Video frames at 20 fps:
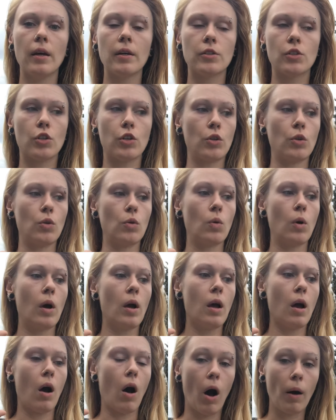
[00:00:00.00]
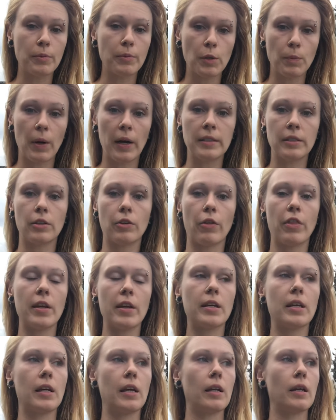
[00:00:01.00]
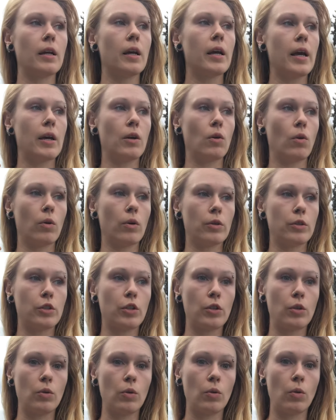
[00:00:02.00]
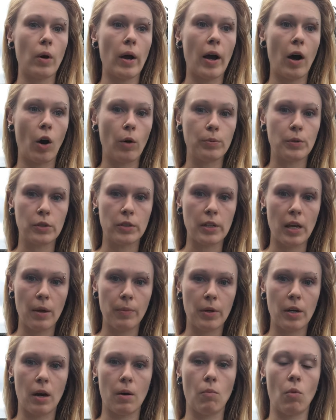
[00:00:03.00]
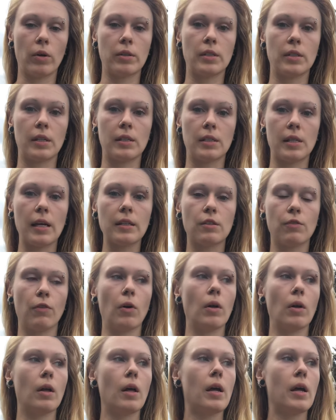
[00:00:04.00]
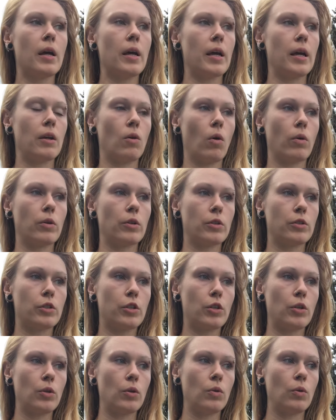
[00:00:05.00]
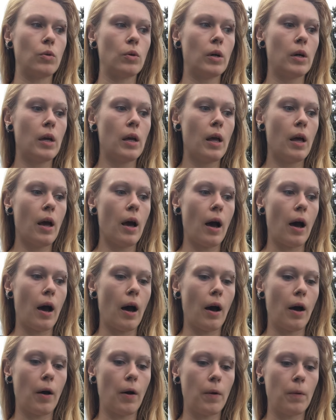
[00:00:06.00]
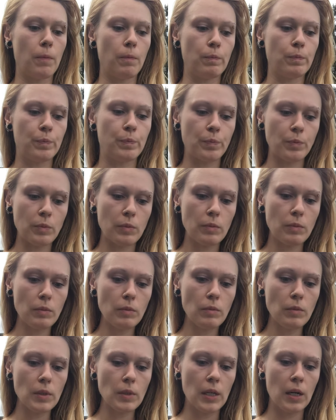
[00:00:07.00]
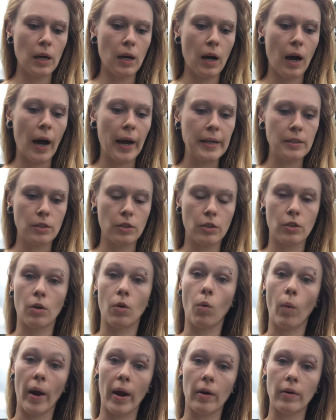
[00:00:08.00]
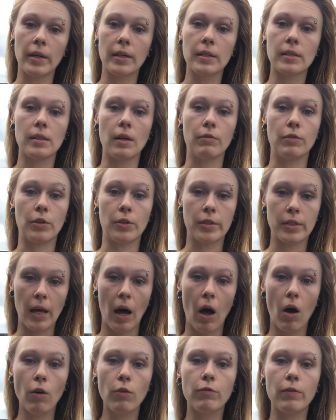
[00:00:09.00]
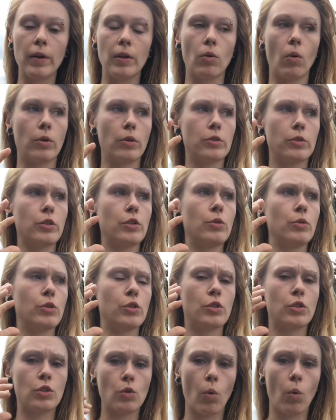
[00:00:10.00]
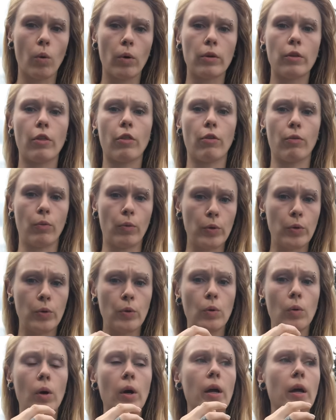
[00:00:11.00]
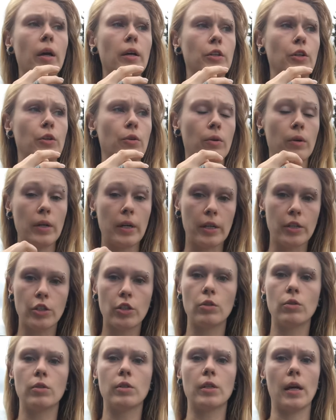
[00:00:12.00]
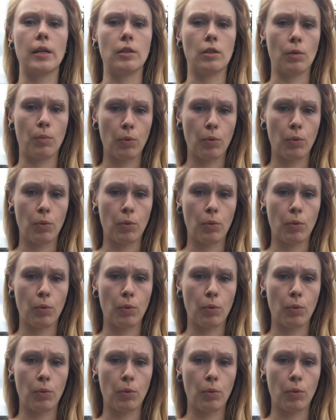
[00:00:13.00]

to optimize your thinking in order to help your day become more successful, in order to um, heighten your awareness of yourself, in order to sort through your issues and your